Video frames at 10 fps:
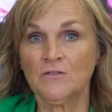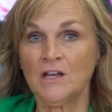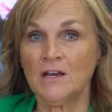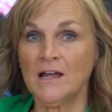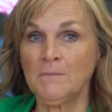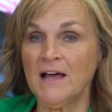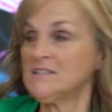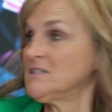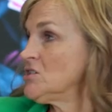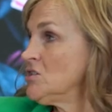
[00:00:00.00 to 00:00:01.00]
Can I
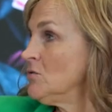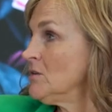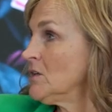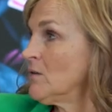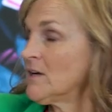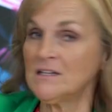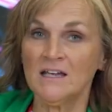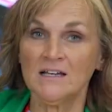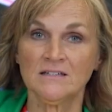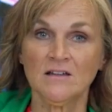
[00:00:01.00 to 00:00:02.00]
pass this to you really quick in
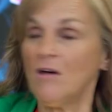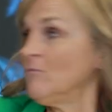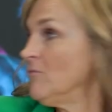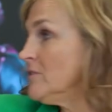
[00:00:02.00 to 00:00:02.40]
case Tom